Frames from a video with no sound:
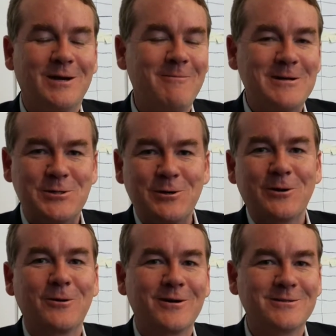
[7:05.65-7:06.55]
I mentioned
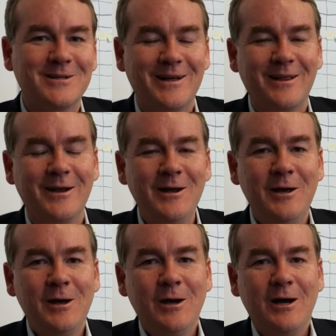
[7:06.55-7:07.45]
earlier today
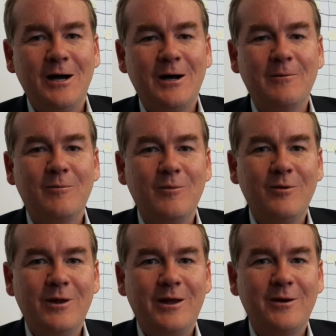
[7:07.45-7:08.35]

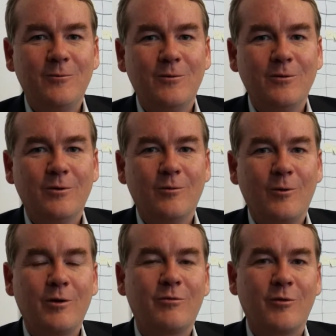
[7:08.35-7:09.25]
that the
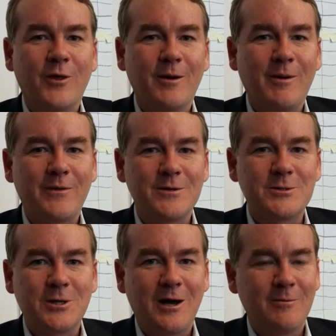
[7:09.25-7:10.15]
wonderful thing about
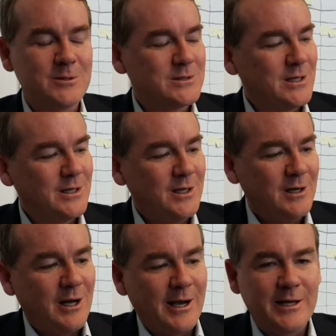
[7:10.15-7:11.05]
this job is that
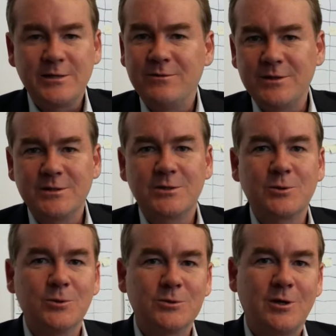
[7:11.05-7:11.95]
I get to visit
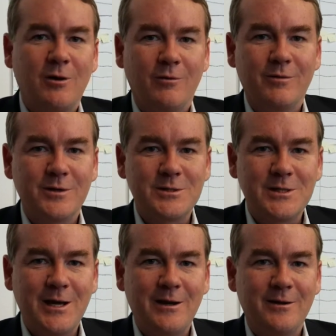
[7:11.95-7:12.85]
schools all over the
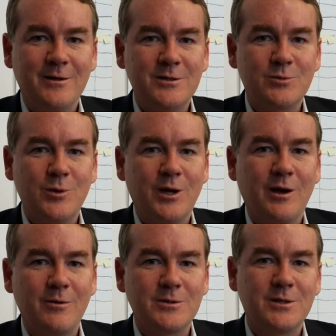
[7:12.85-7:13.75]
state, and this
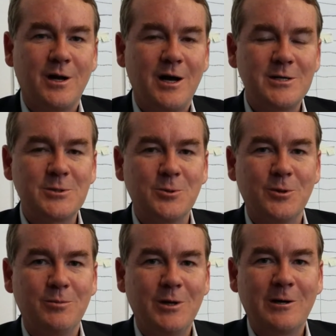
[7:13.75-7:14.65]
week I was in a high
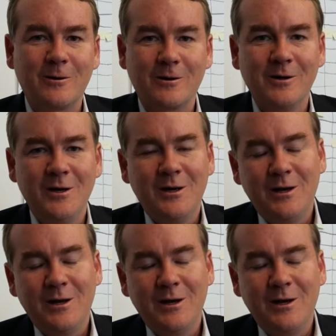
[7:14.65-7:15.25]
school in Meeker